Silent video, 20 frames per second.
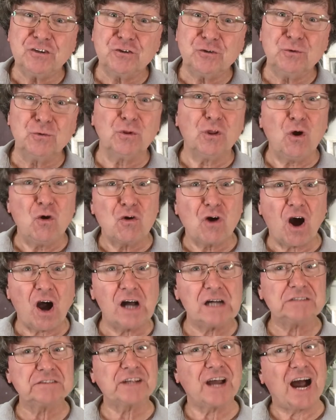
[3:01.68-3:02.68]
to do
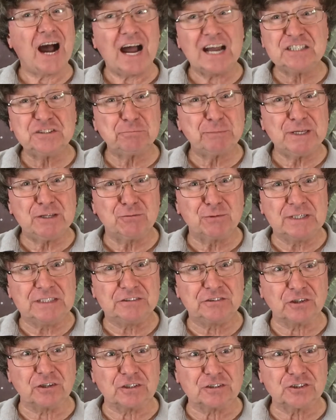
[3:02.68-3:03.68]
low-cost, high-speed
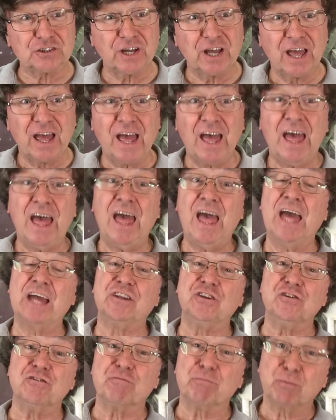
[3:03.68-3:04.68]
research, and
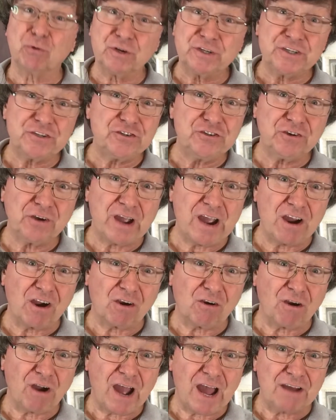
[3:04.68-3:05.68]
you've printed your
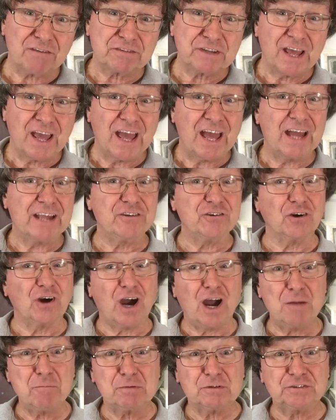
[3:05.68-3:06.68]
aircraft, and your
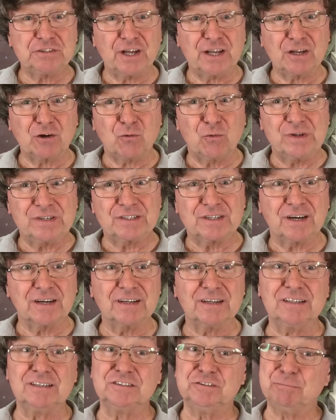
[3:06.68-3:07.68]
hypersonic wind
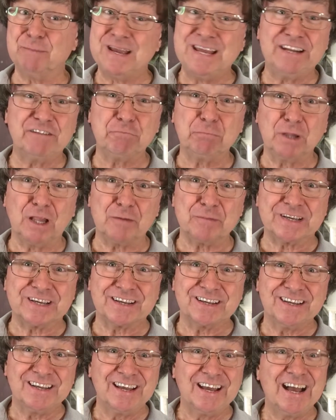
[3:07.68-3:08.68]
tunnel is made of
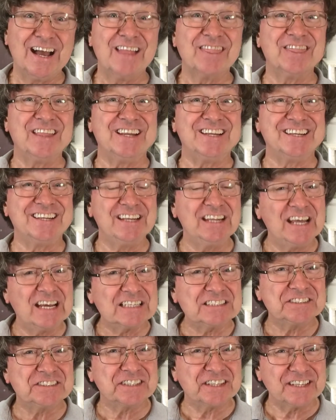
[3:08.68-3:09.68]
plumbing, the
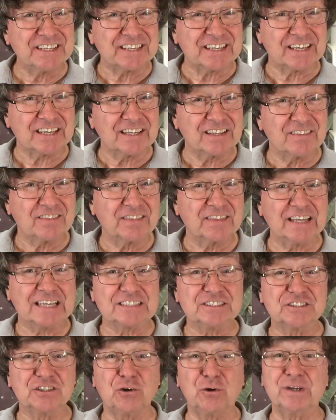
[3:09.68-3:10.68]
next thing
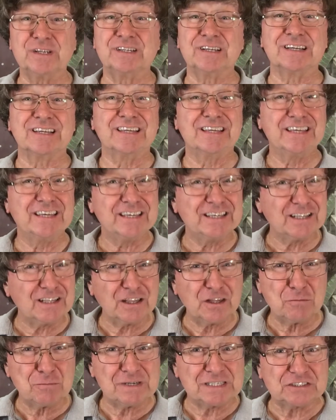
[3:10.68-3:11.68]
that's going to kill
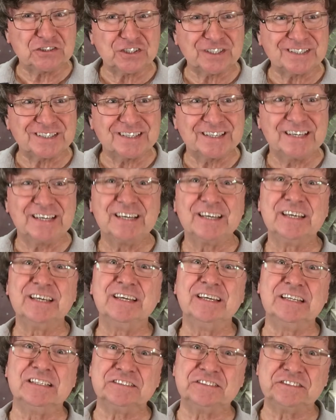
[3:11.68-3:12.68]
the budget
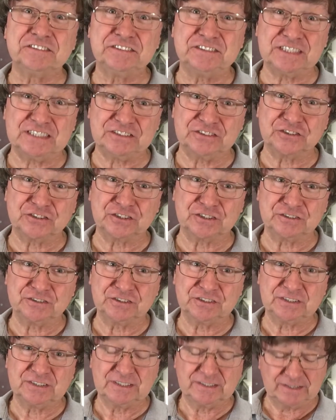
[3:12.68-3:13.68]
is
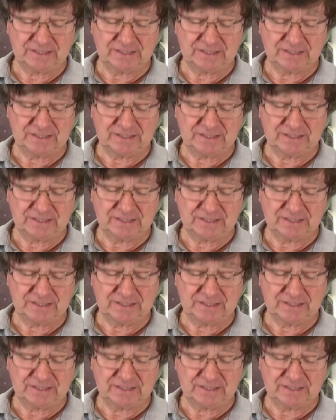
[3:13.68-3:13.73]
sensors.